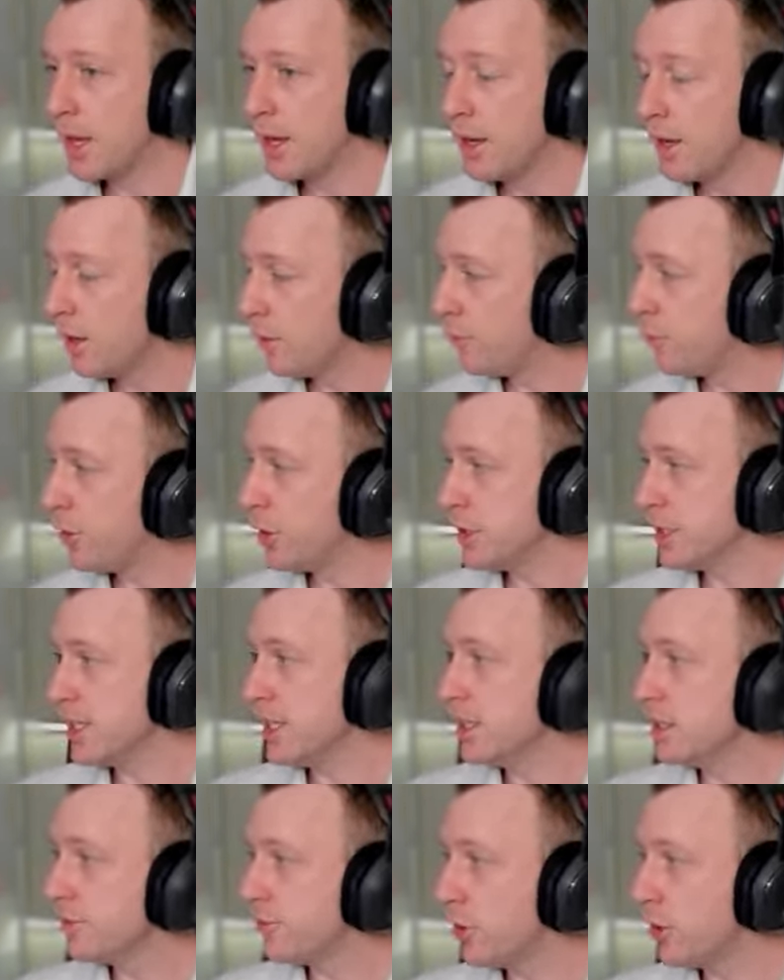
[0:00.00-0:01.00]
First
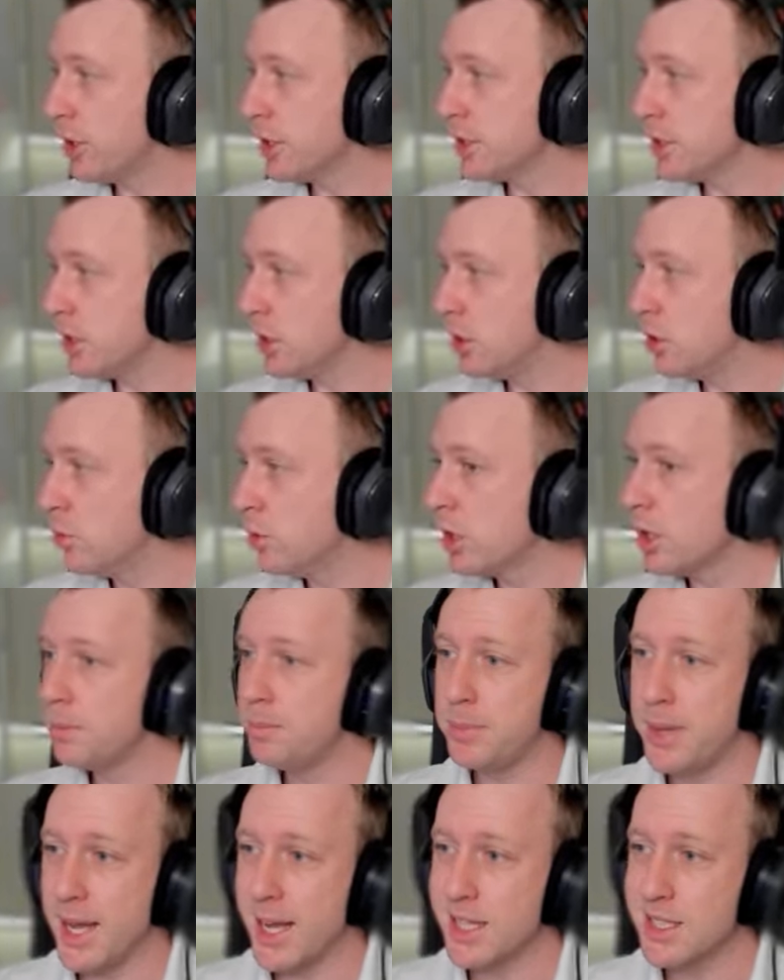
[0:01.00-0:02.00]
things first, you want to
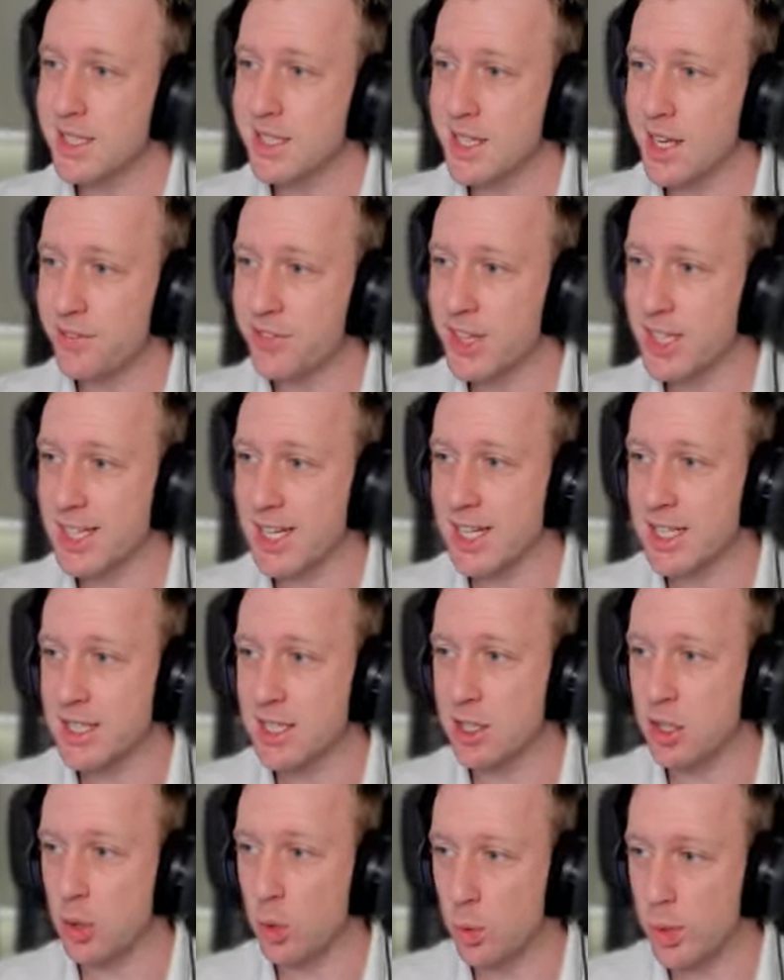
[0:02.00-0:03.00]
ban stuff that is
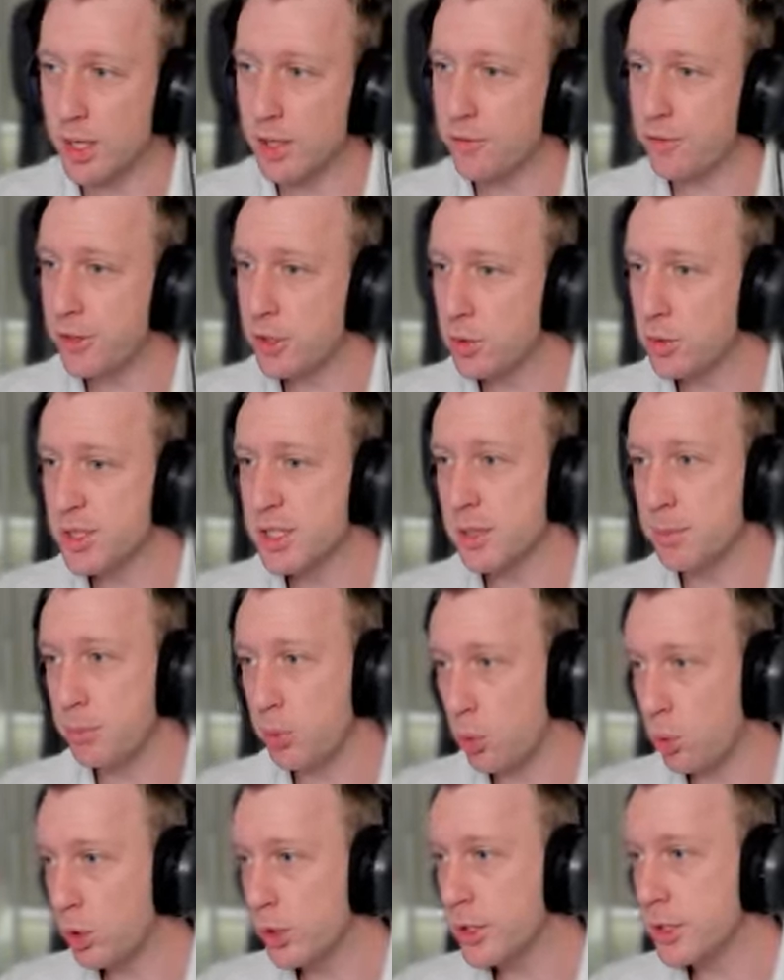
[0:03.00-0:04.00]
annoying for your
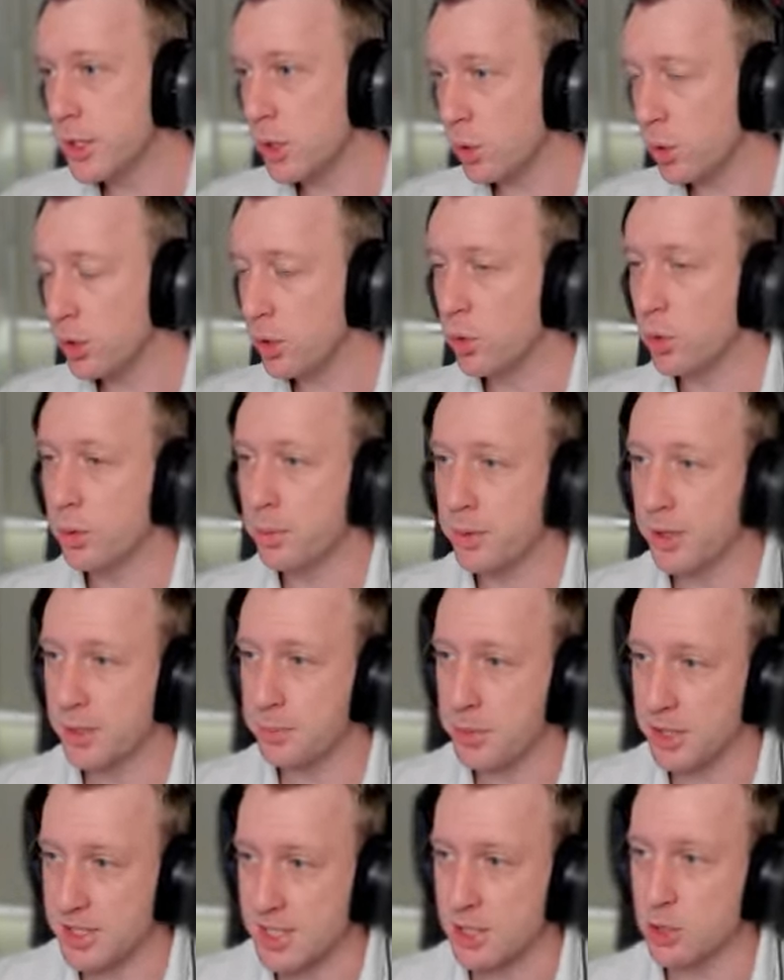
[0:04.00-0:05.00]
supporters or your
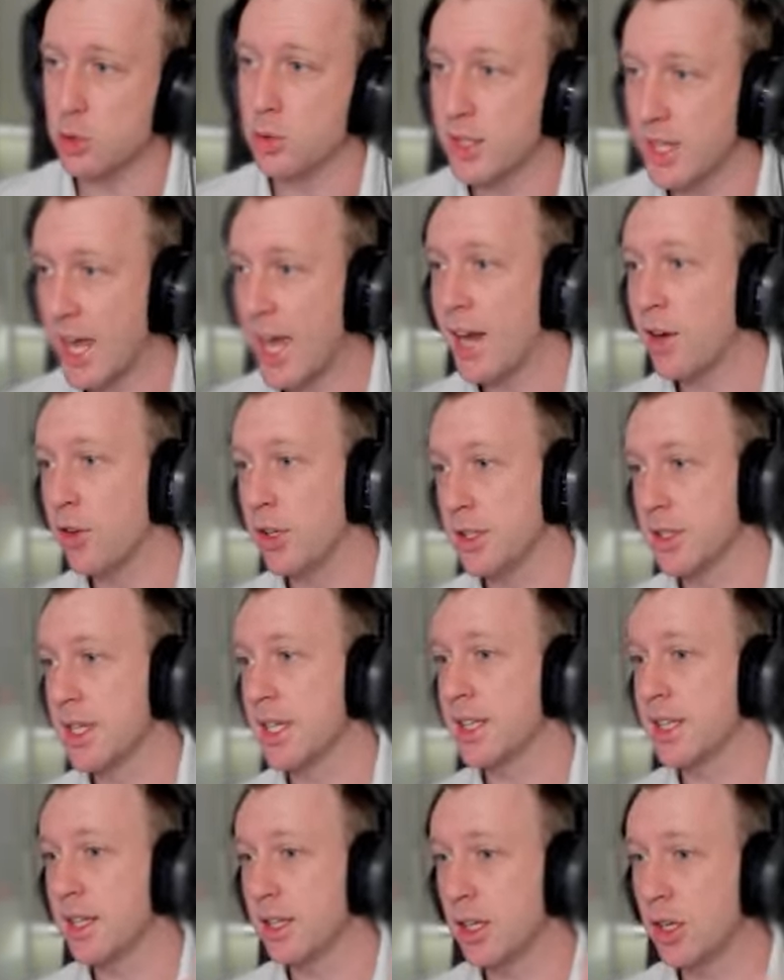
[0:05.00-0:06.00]
potential carries,
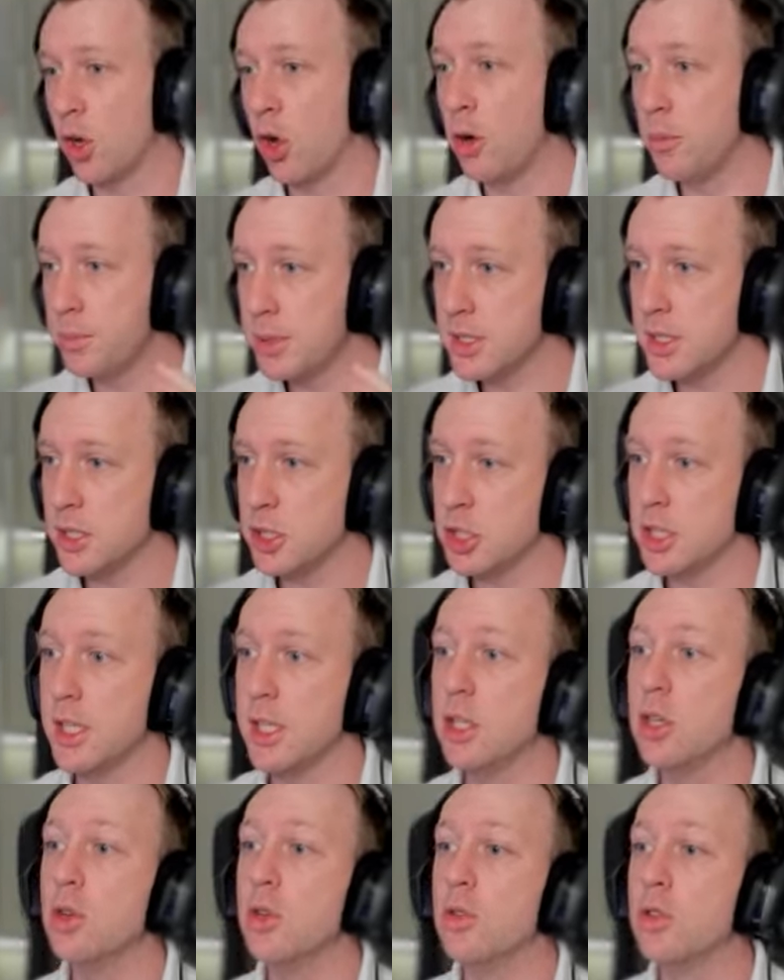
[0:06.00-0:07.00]
like the composition that
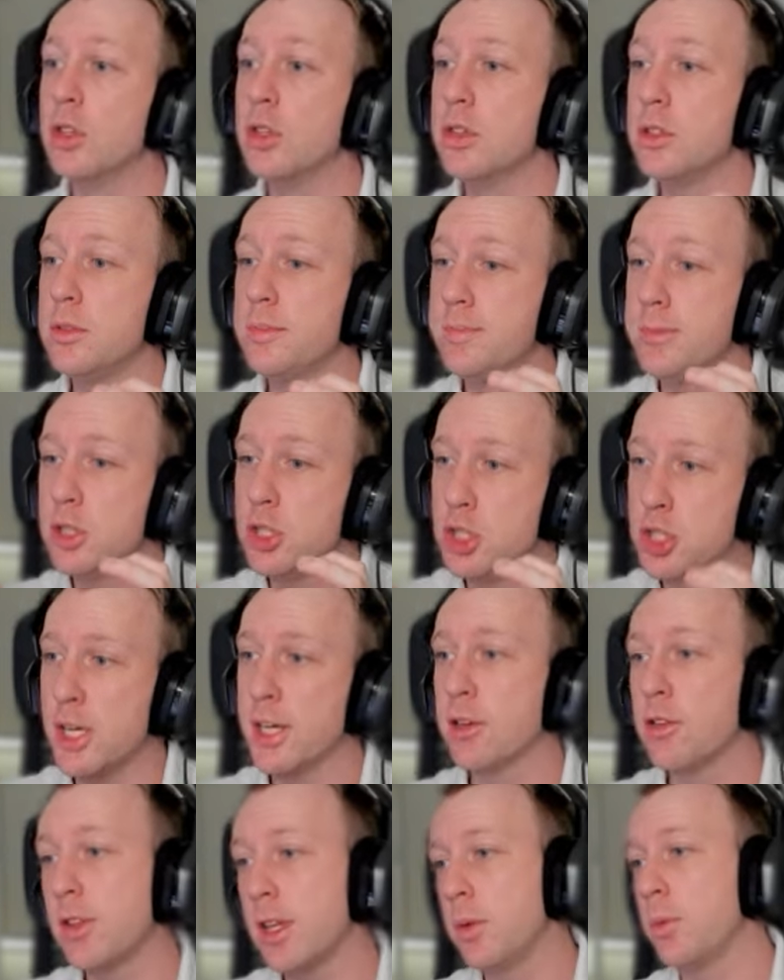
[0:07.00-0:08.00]
you
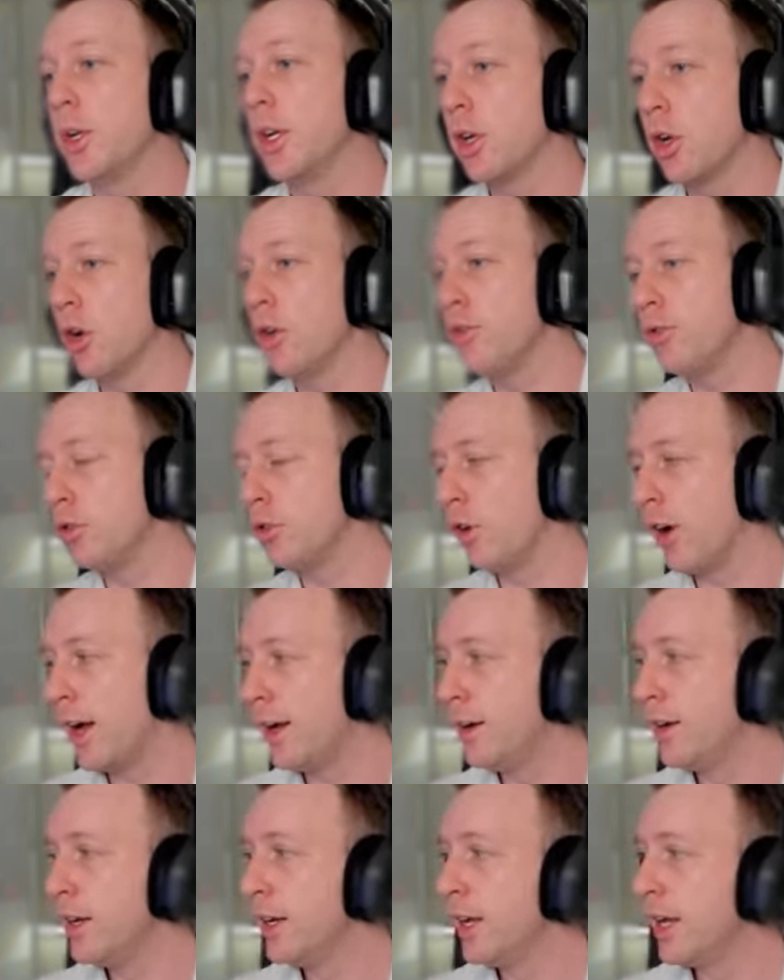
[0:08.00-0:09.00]
generally want to go for, right?